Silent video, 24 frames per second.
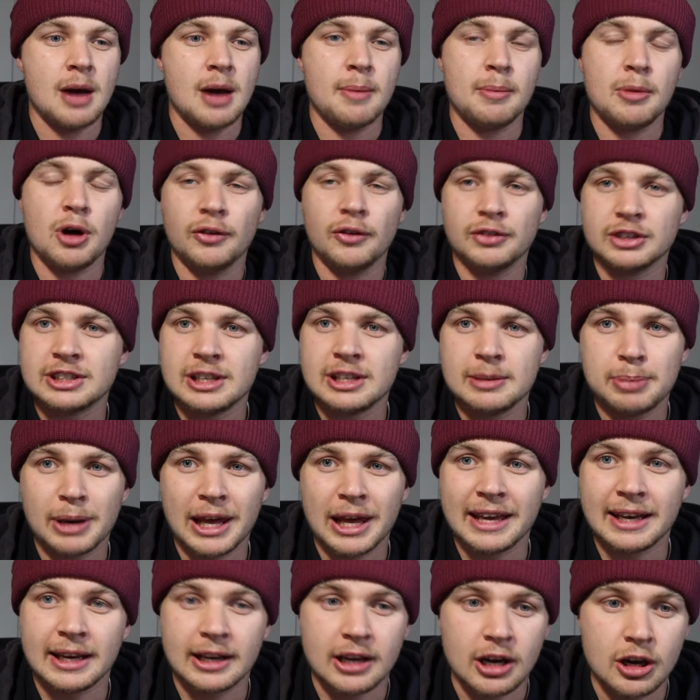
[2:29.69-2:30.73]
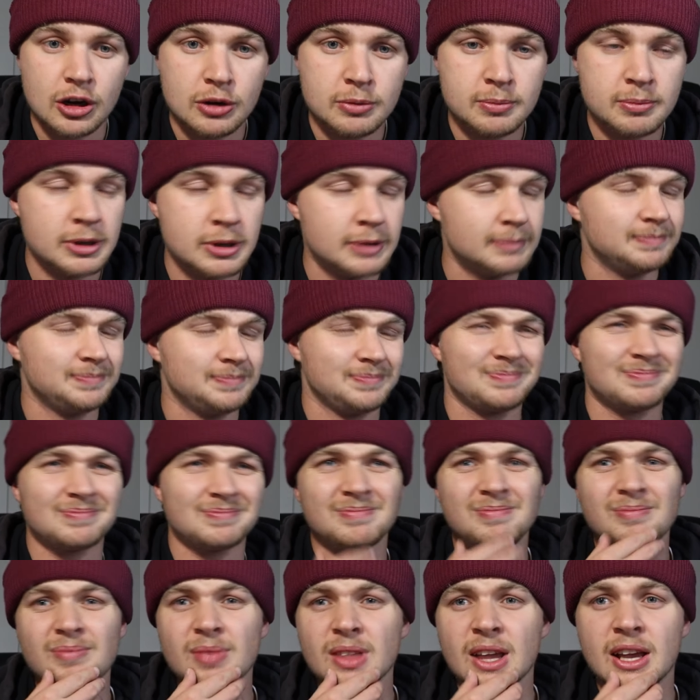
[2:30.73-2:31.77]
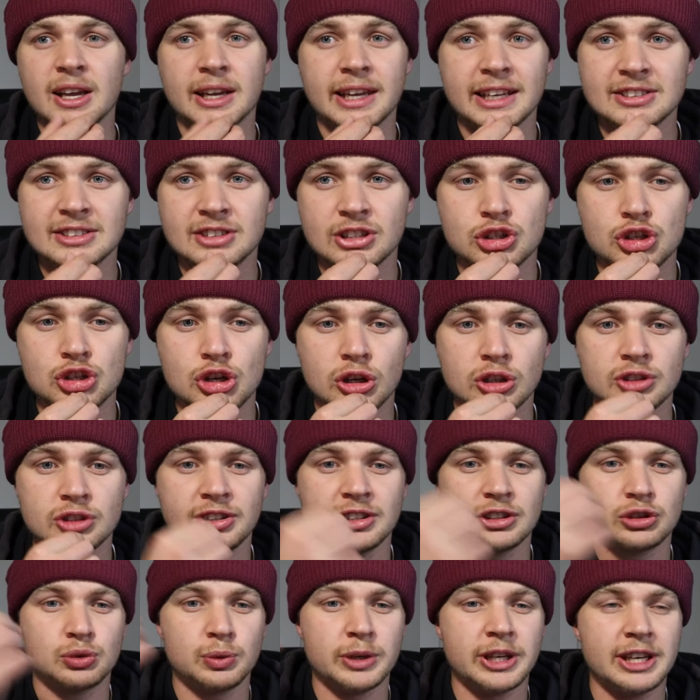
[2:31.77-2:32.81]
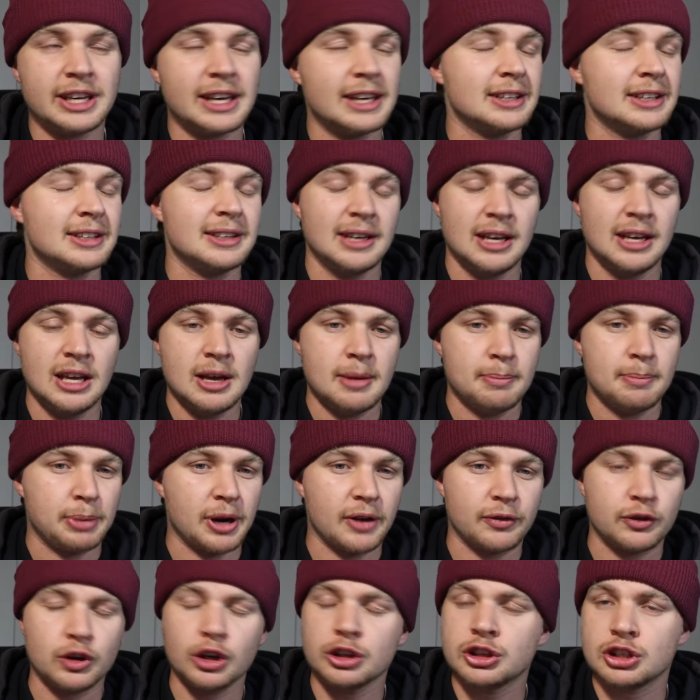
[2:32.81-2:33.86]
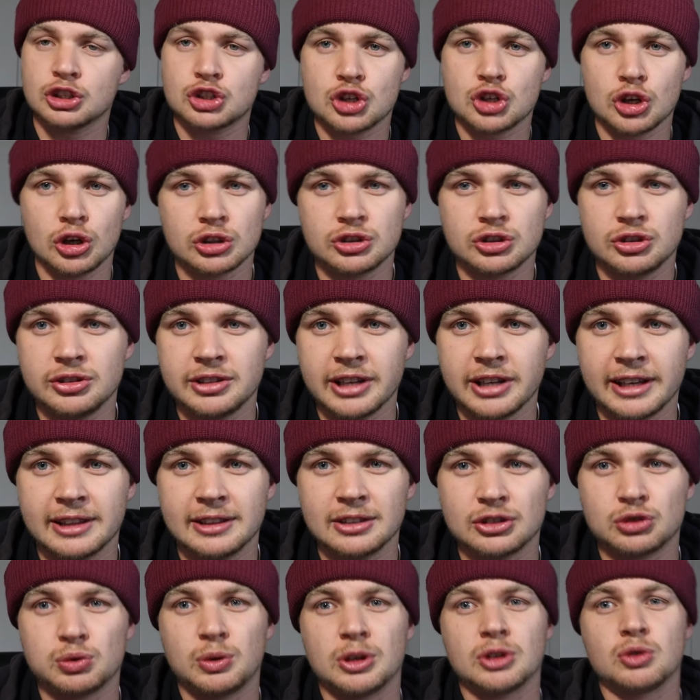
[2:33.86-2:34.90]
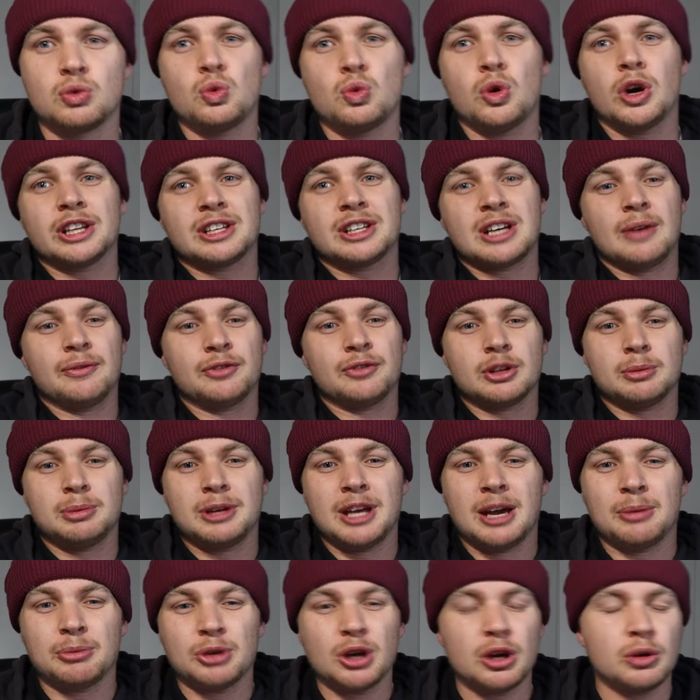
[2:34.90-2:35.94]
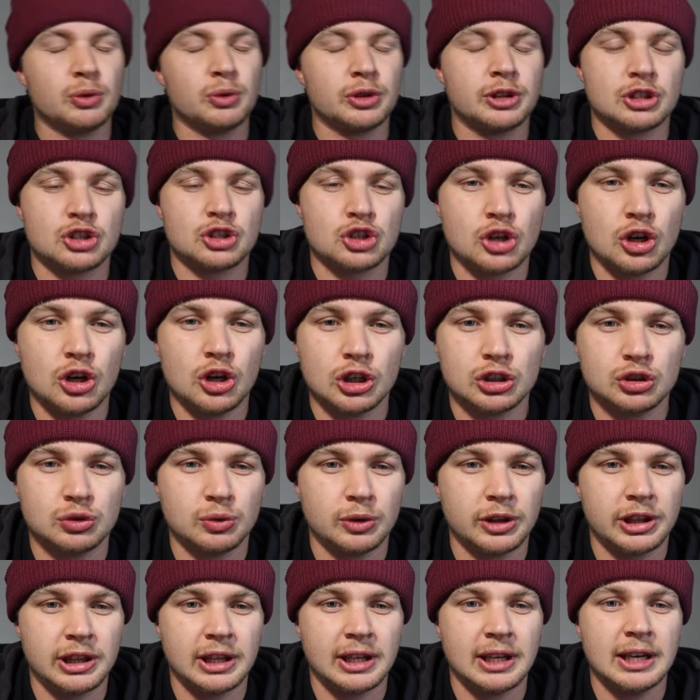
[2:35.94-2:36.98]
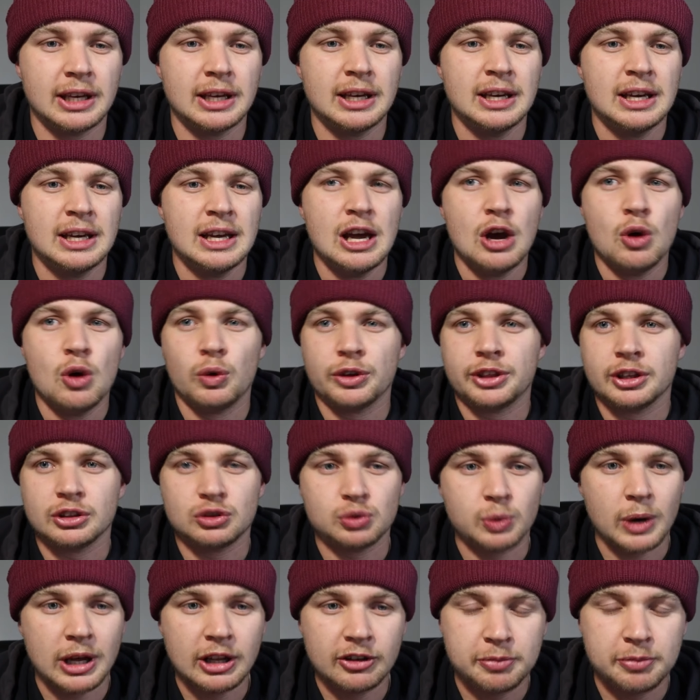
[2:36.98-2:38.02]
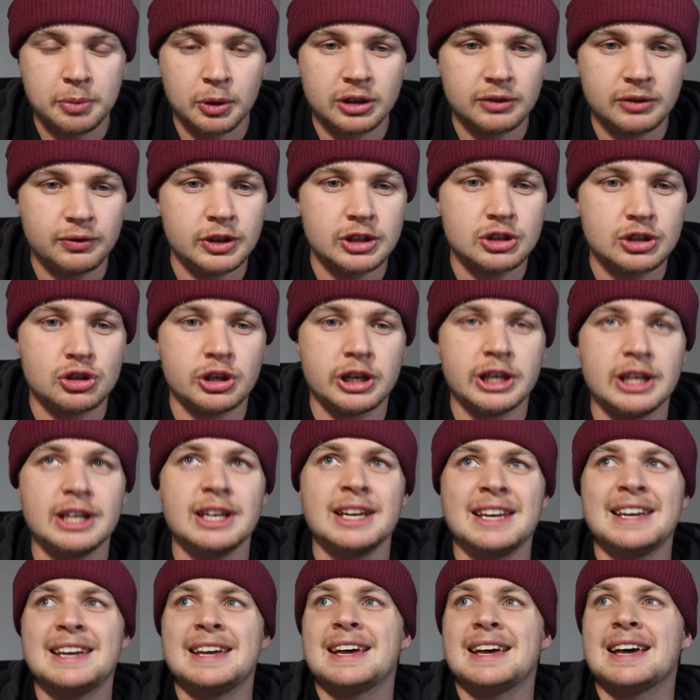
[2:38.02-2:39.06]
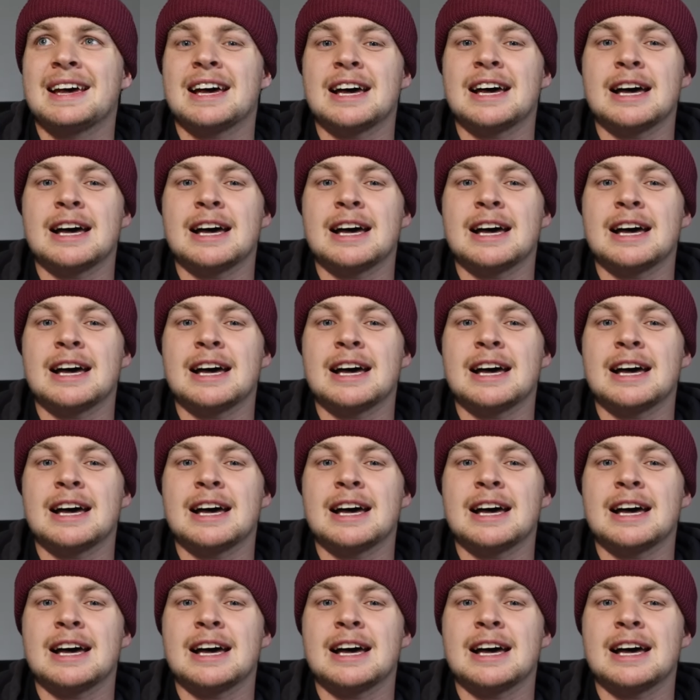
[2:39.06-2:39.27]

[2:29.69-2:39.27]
Obviously playing at home against the Sharks this weekend. But I've got the Sharks to take this one quite comfortably. I'm going with the Sharks with a 12-point victory.